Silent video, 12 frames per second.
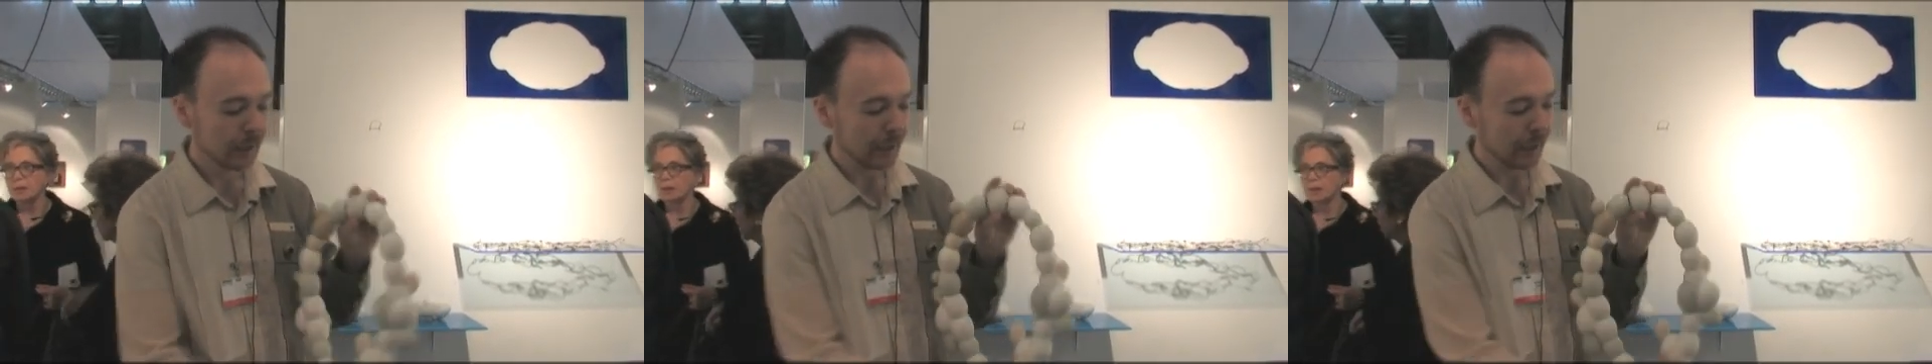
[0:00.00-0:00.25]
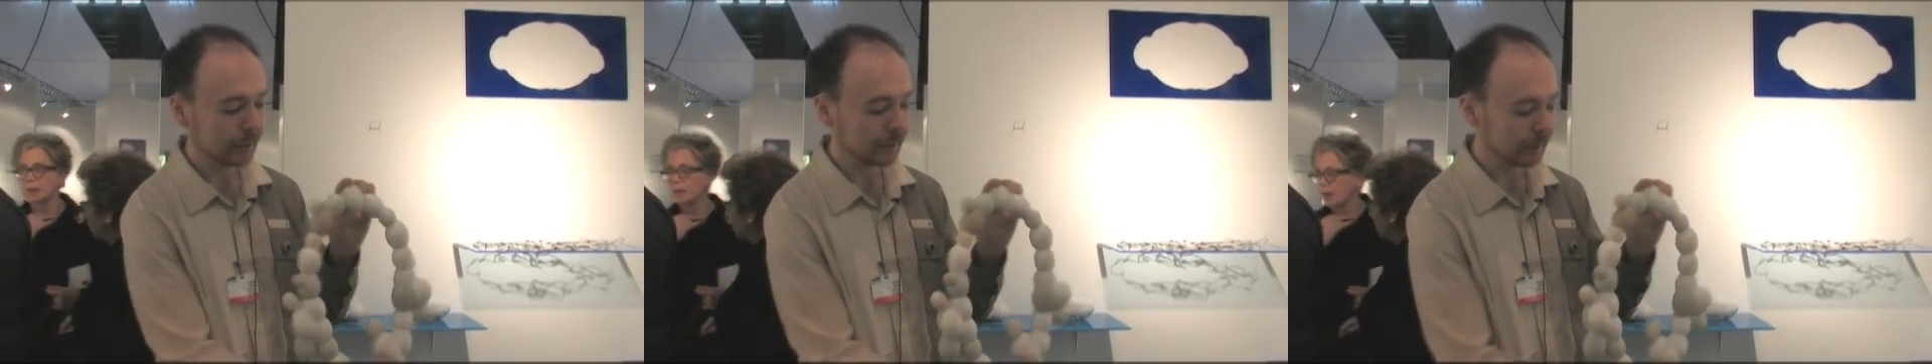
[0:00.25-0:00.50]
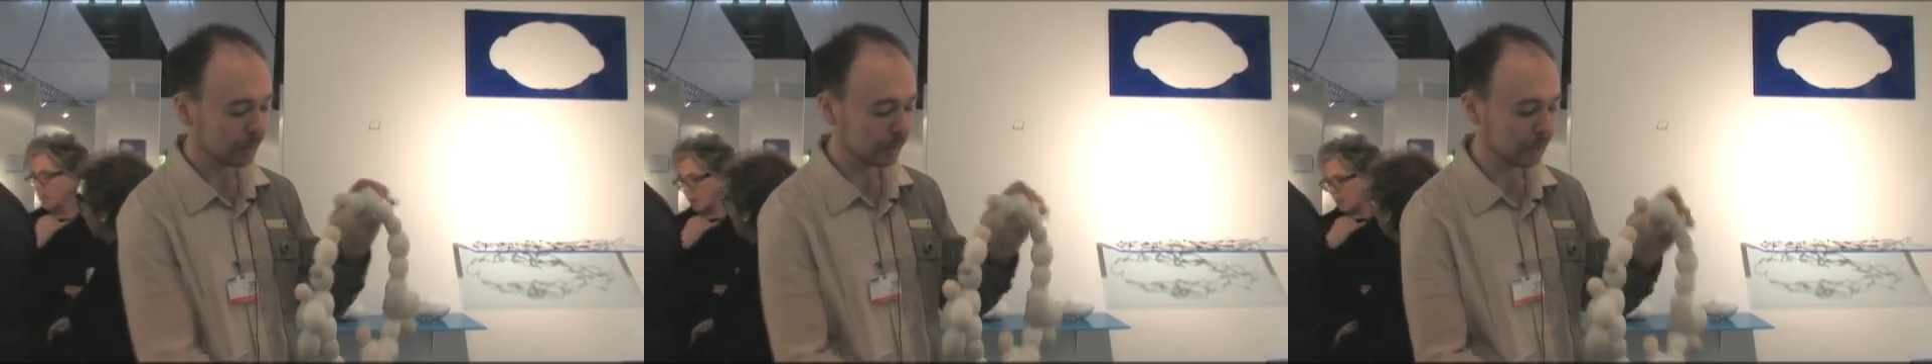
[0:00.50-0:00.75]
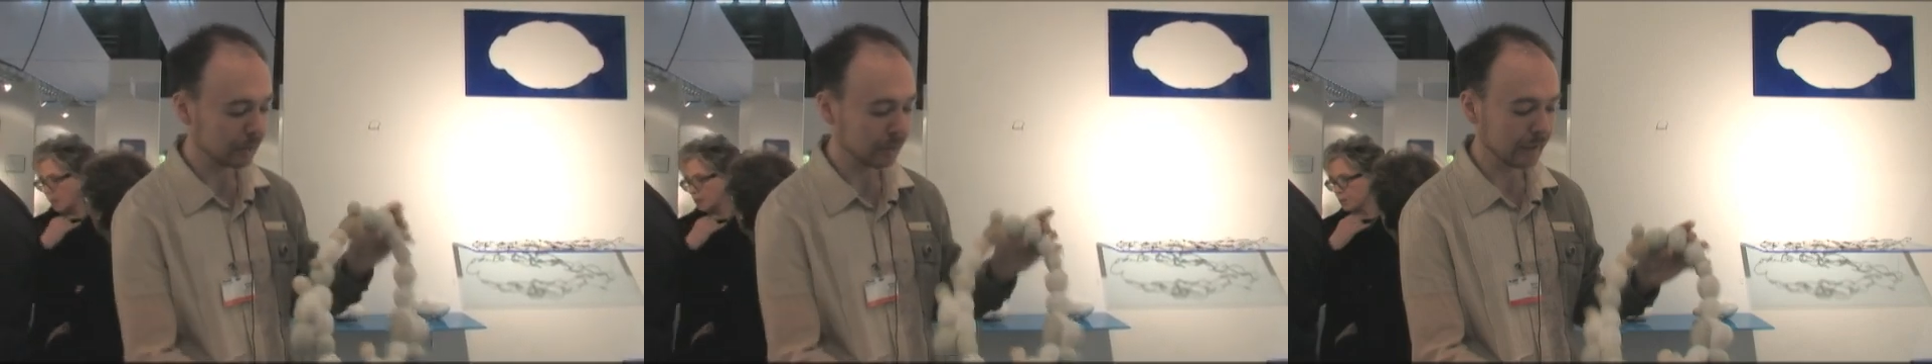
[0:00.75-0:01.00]
And it
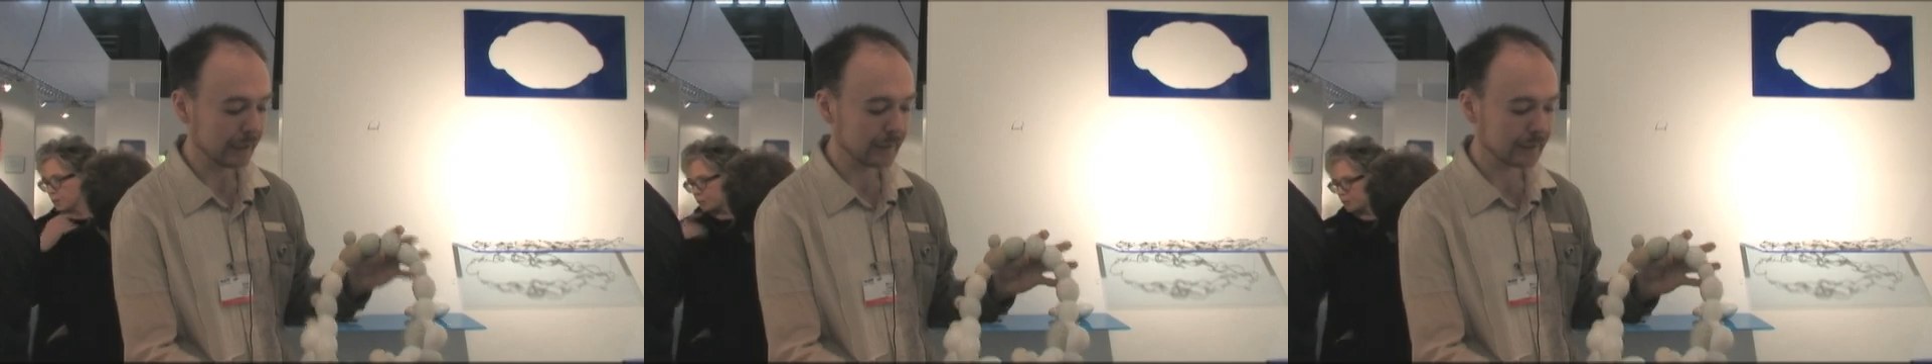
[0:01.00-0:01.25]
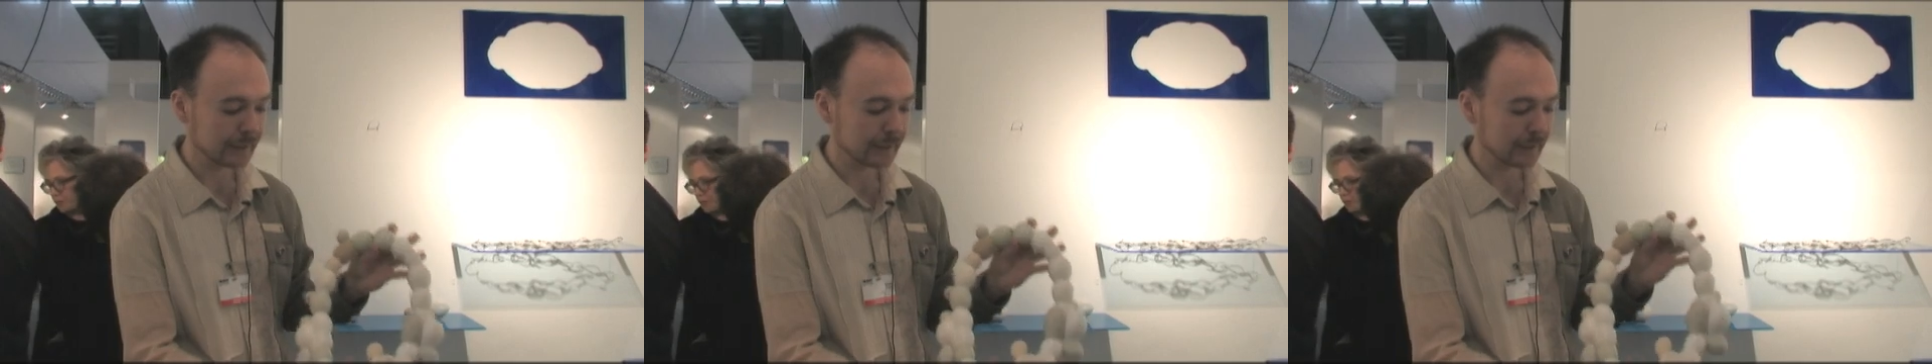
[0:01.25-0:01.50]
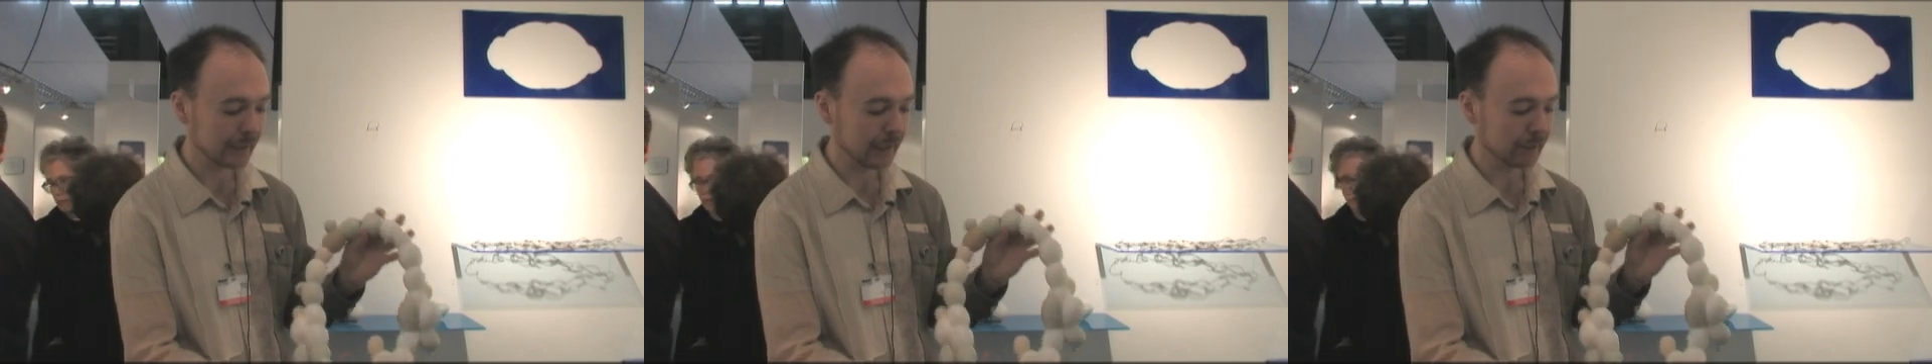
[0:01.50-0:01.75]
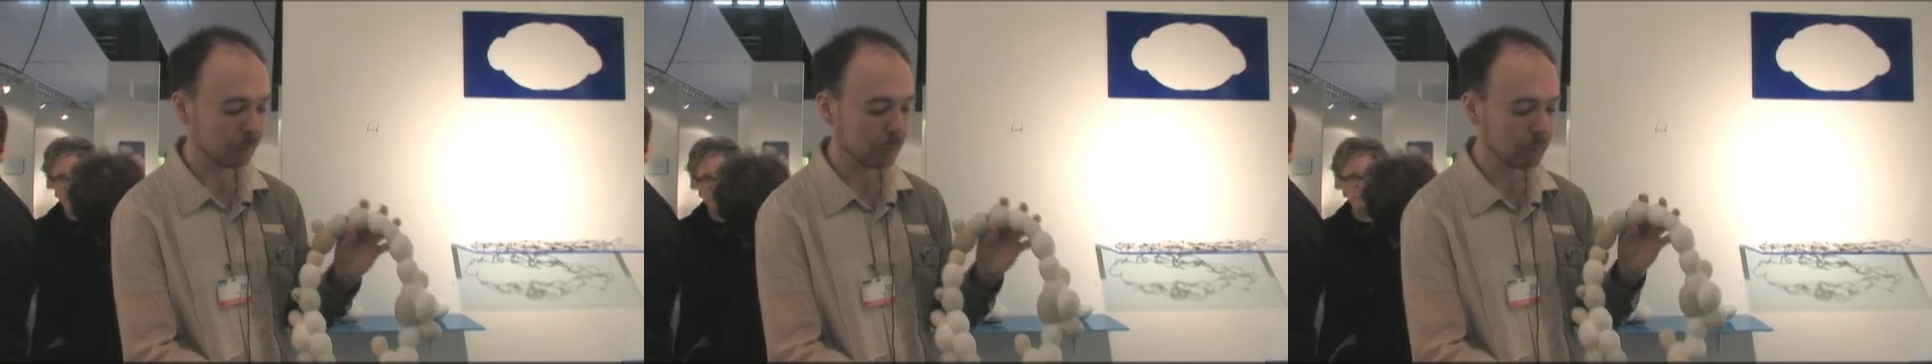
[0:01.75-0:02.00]
articulates, and for